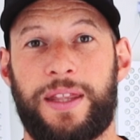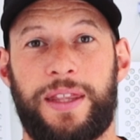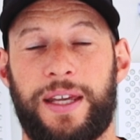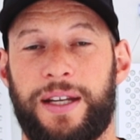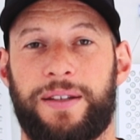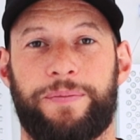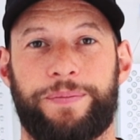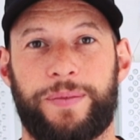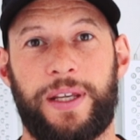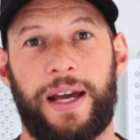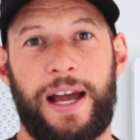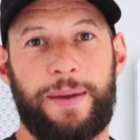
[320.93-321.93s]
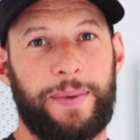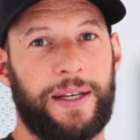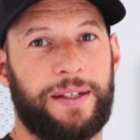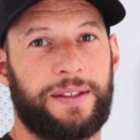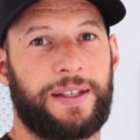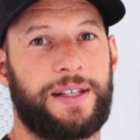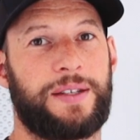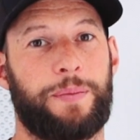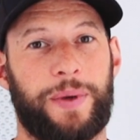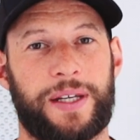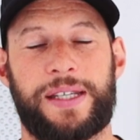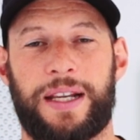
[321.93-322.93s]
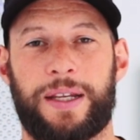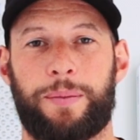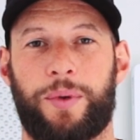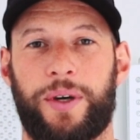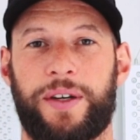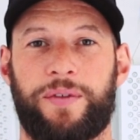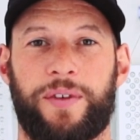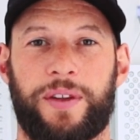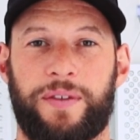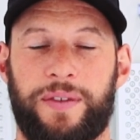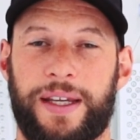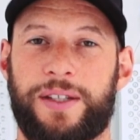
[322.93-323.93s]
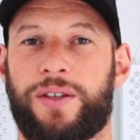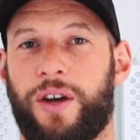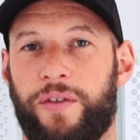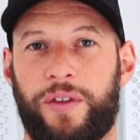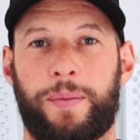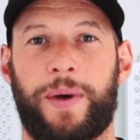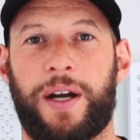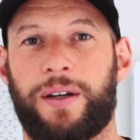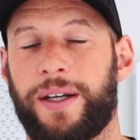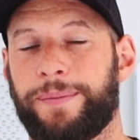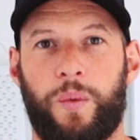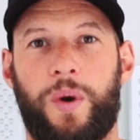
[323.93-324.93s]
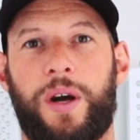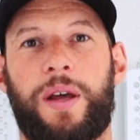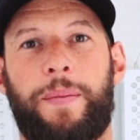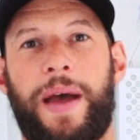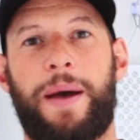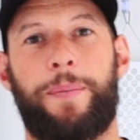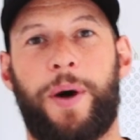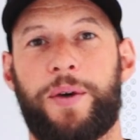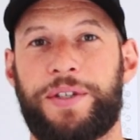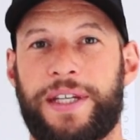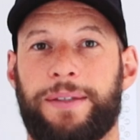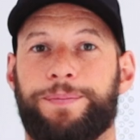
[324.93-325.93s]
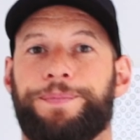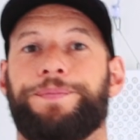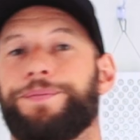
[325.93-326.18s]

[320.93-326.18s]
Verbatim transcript: Then yeah, I mean, that's a big selling point for the Flex over the Mito Red. What about pulsing?